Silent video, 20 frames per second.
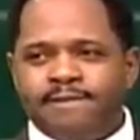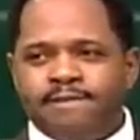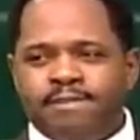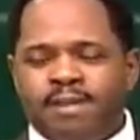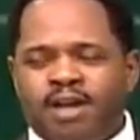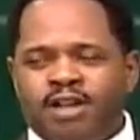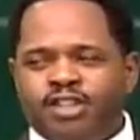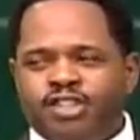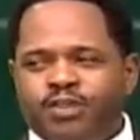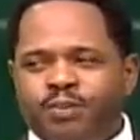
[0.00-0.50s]

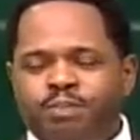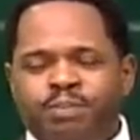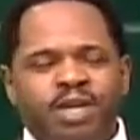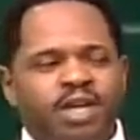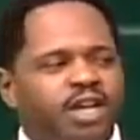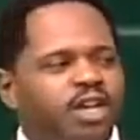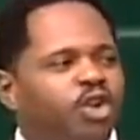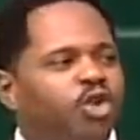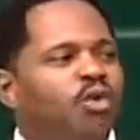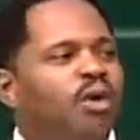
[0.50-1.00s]
must
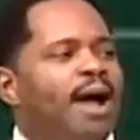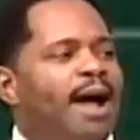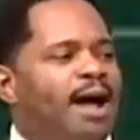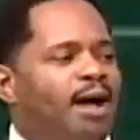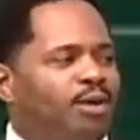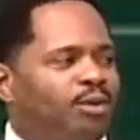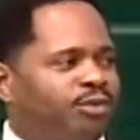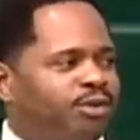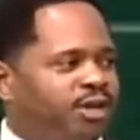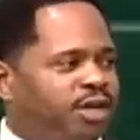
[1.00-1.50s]
be
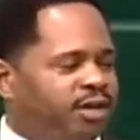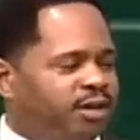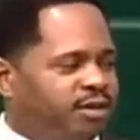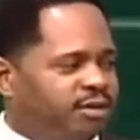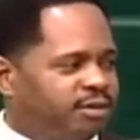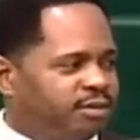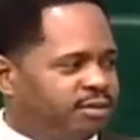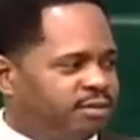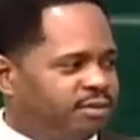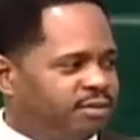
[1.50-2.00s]
grounded
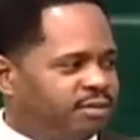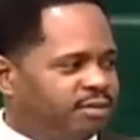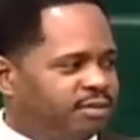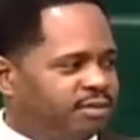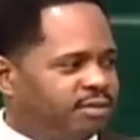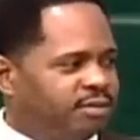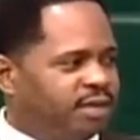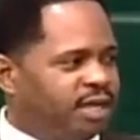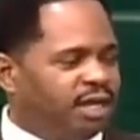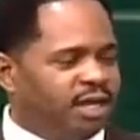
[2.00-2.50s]

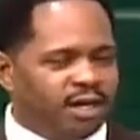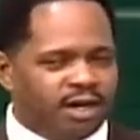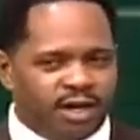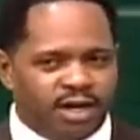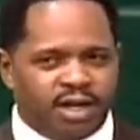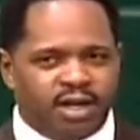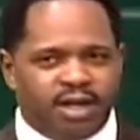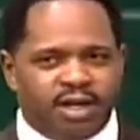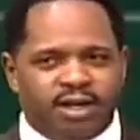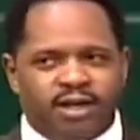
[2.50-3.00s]

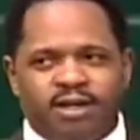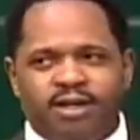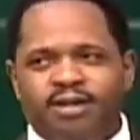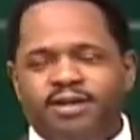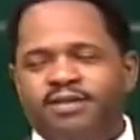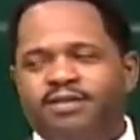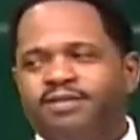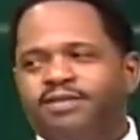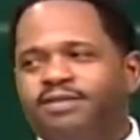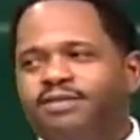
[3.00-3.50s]
in love.
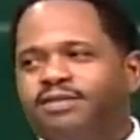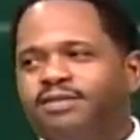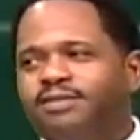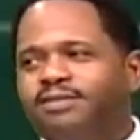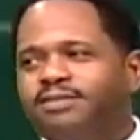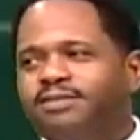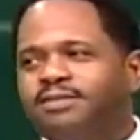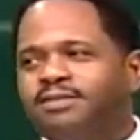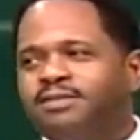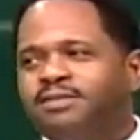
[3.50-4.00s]

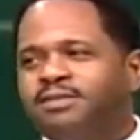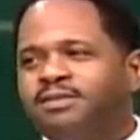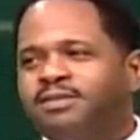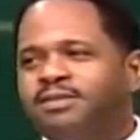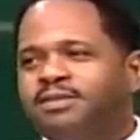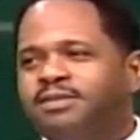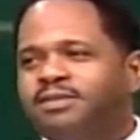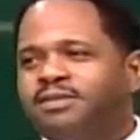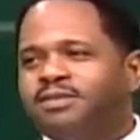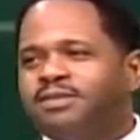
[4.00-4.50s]

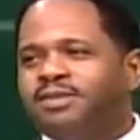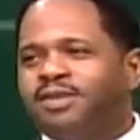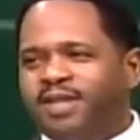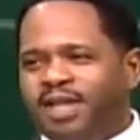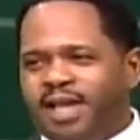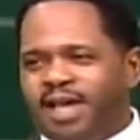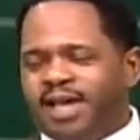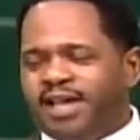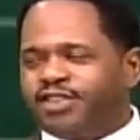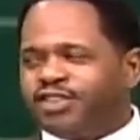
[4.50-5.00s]

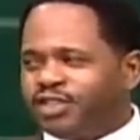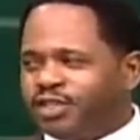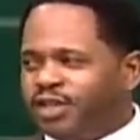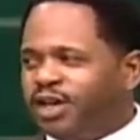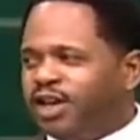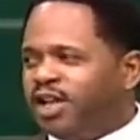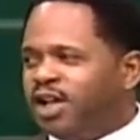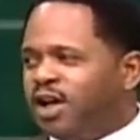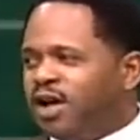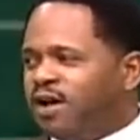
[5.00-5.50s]
Yes,
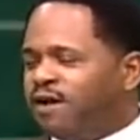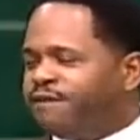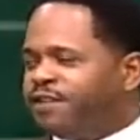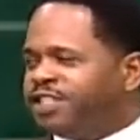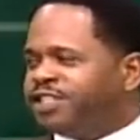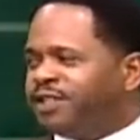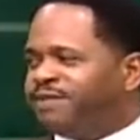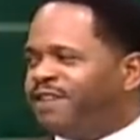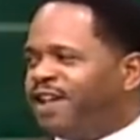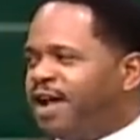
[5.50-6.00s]
love
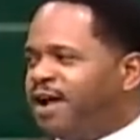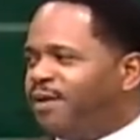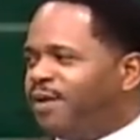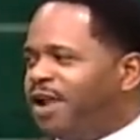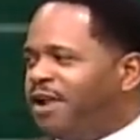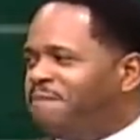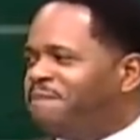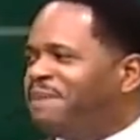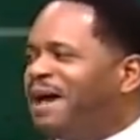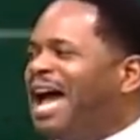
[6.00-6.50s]
is a
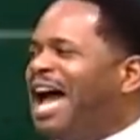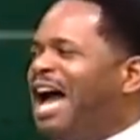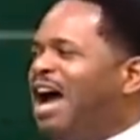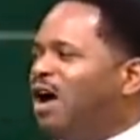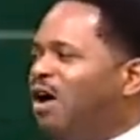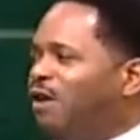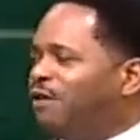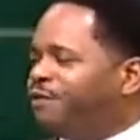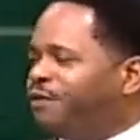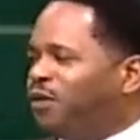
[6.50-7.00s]
very
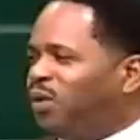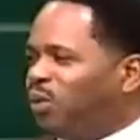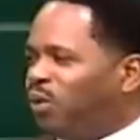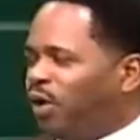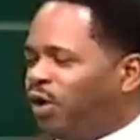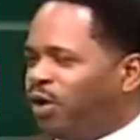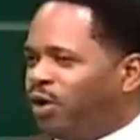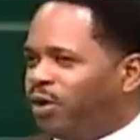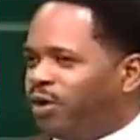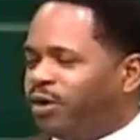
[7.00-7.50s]
powerful
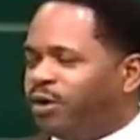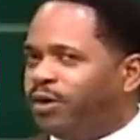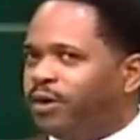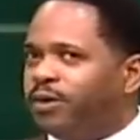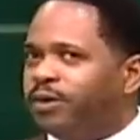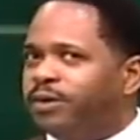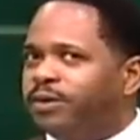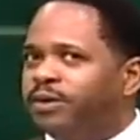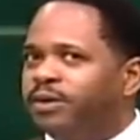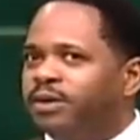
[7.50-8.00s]
word.
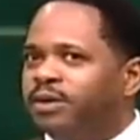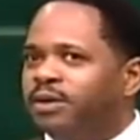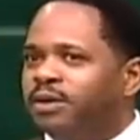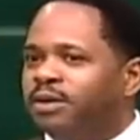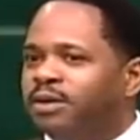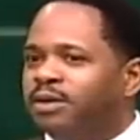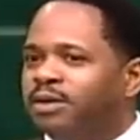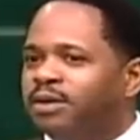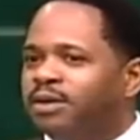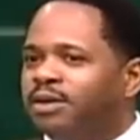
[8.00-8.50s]

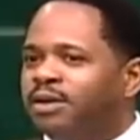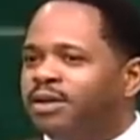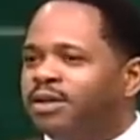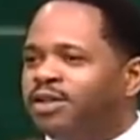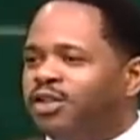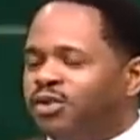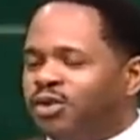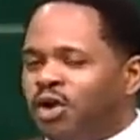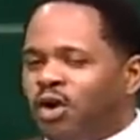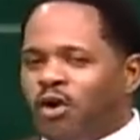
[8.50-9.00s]

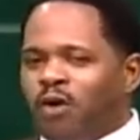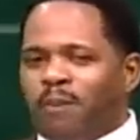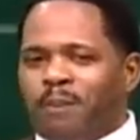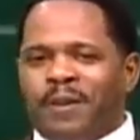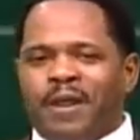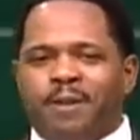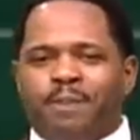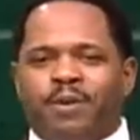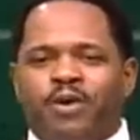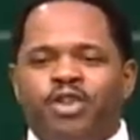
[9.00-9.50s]
You know,
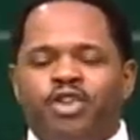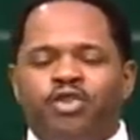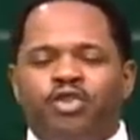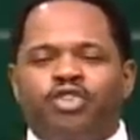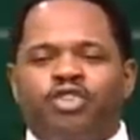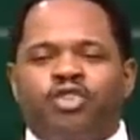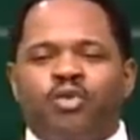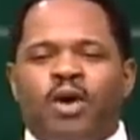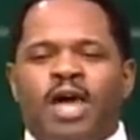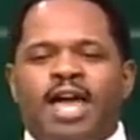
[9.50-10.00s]
people
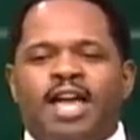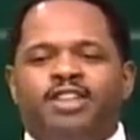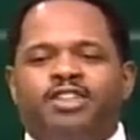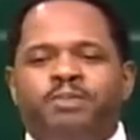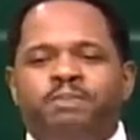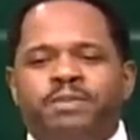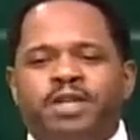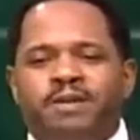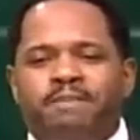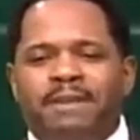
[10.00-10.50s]
used to
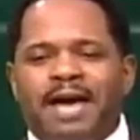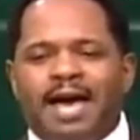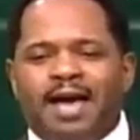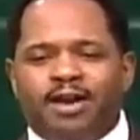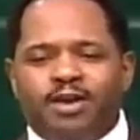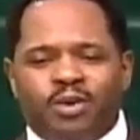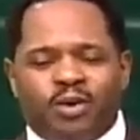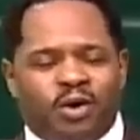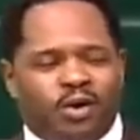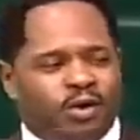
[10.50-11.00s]
ask me
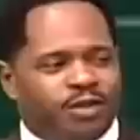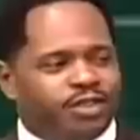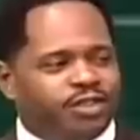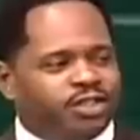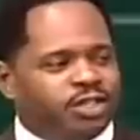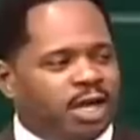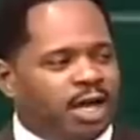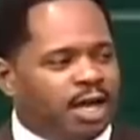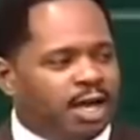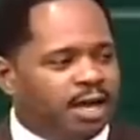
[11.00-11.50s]
about it all the
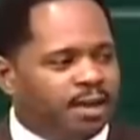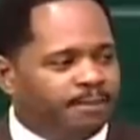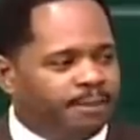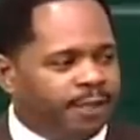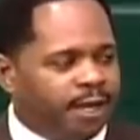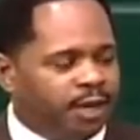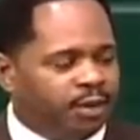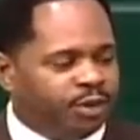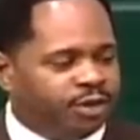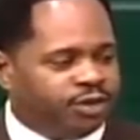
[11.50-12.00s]
time.
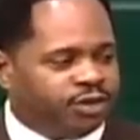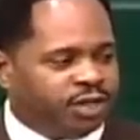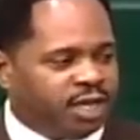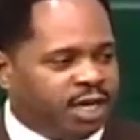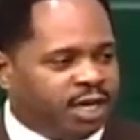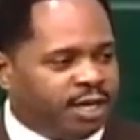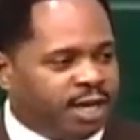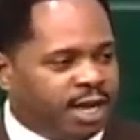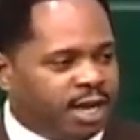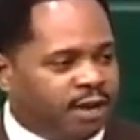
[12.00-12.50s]
They would
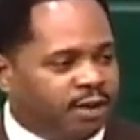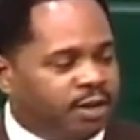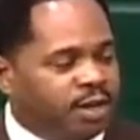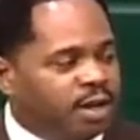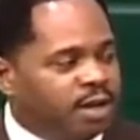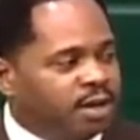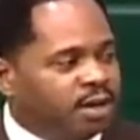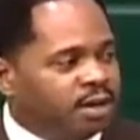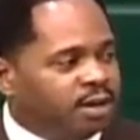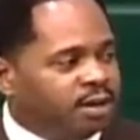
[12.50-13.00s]
say, now,